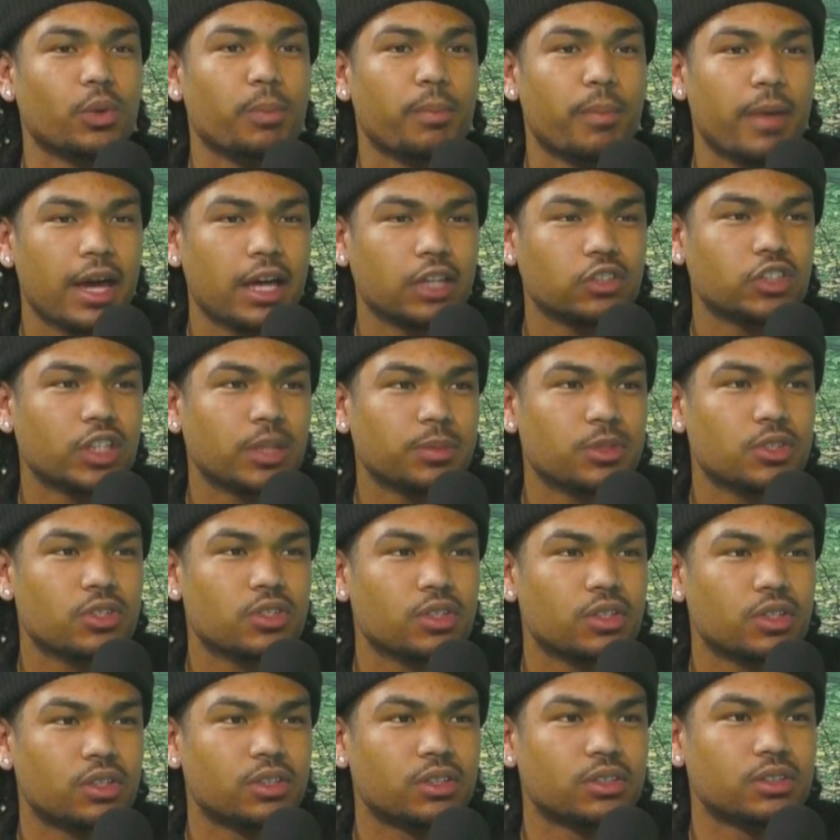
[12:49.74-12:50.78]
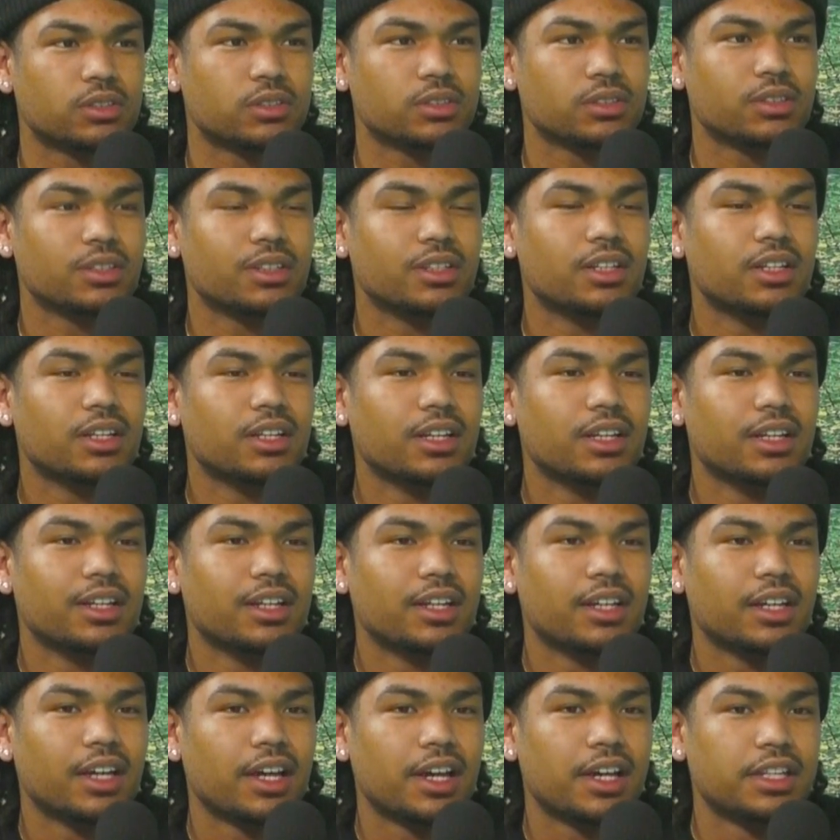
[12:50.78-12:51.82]
Meg dropped a song,
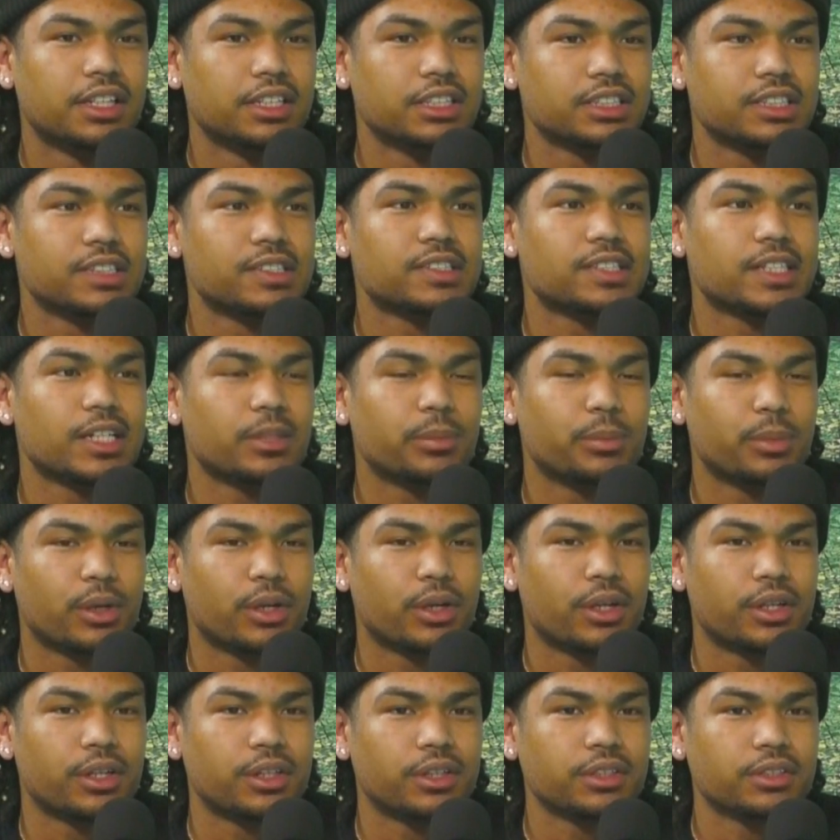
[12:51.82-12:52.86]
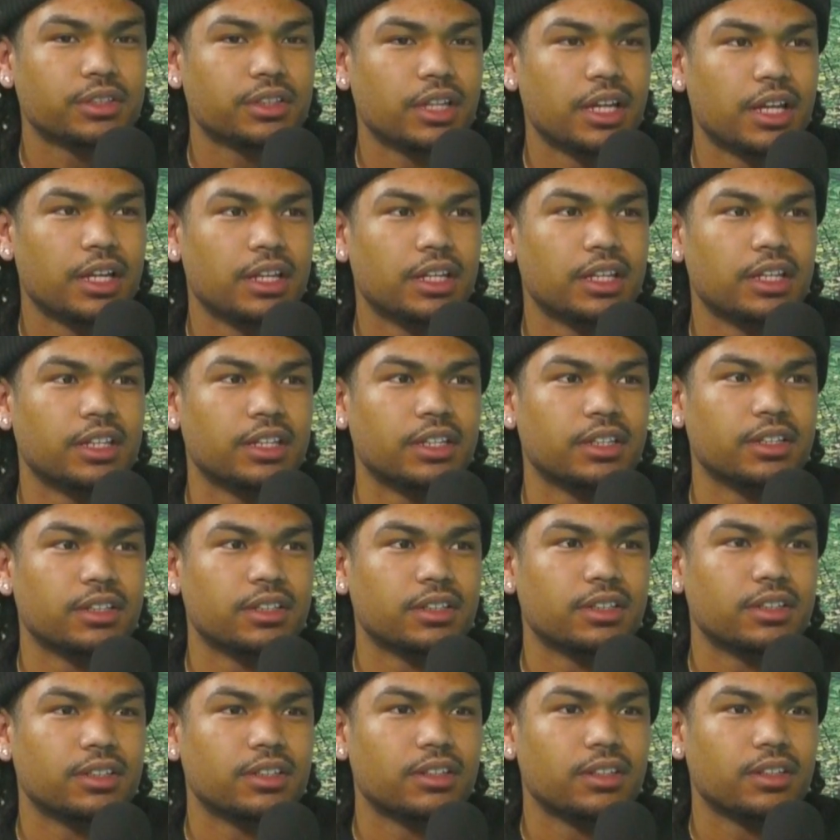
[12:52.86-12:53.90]
and then she set a bar, and then
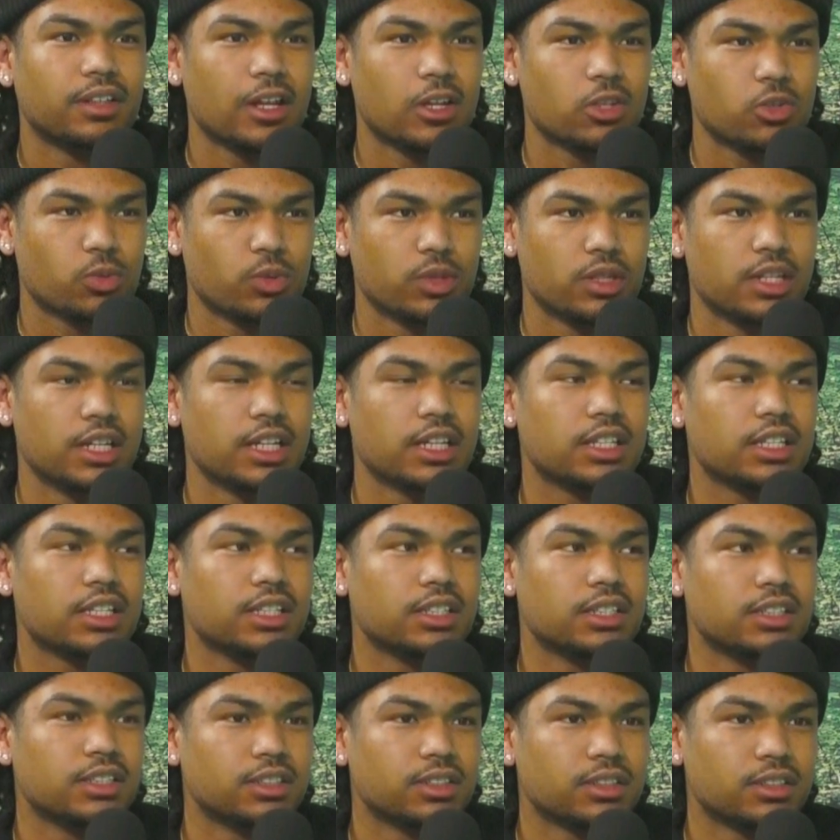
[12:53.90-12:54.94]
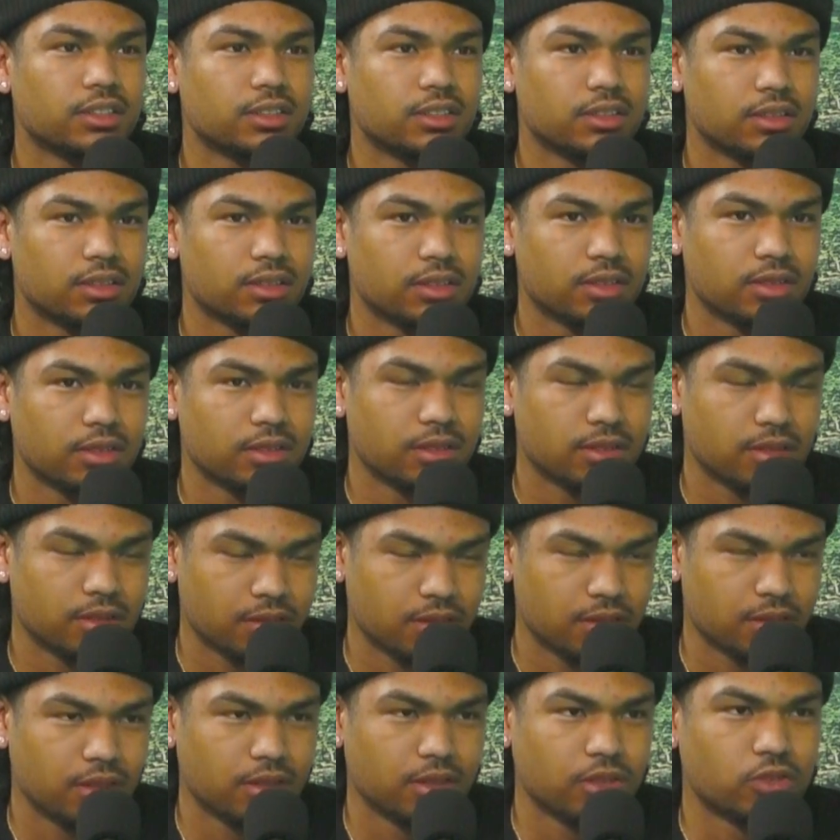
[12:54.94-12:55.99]
that's when Nicci
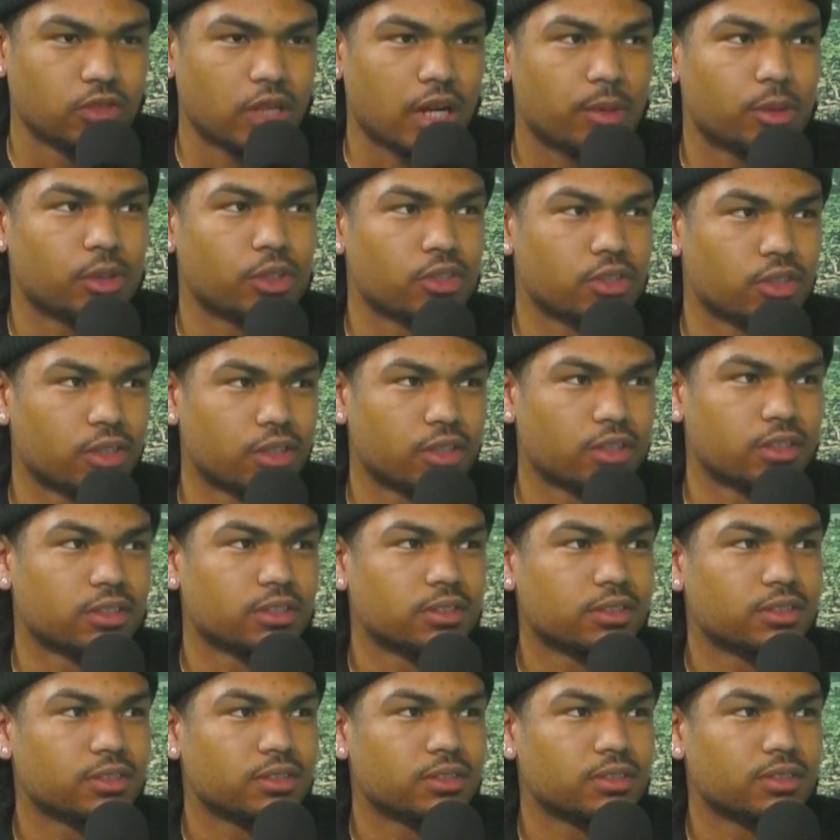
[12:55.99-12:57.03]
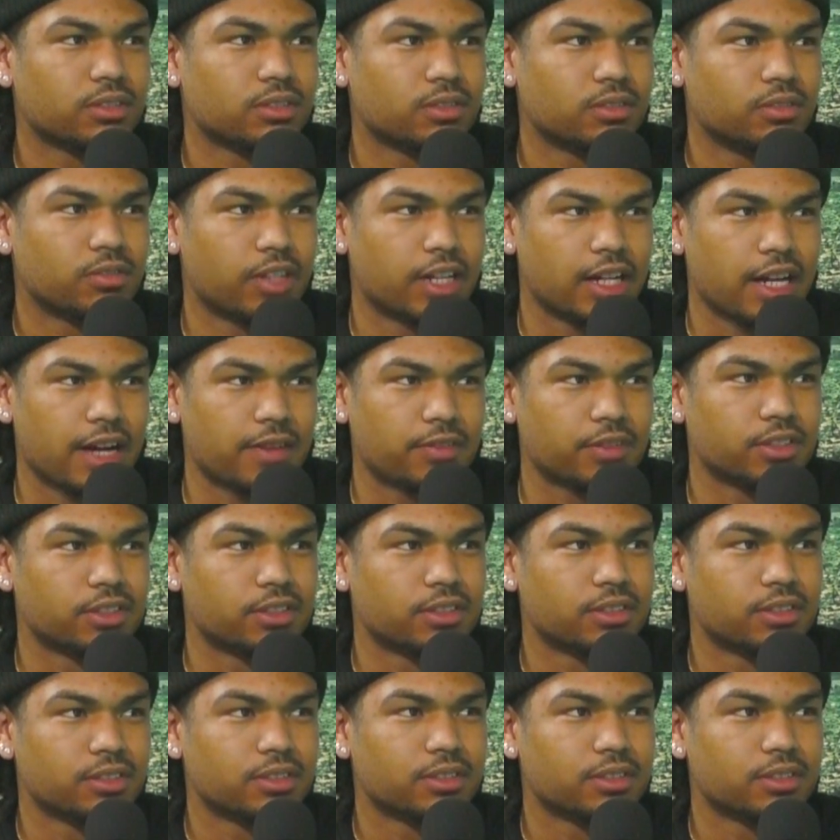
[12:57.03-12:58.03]
dropped her song right after.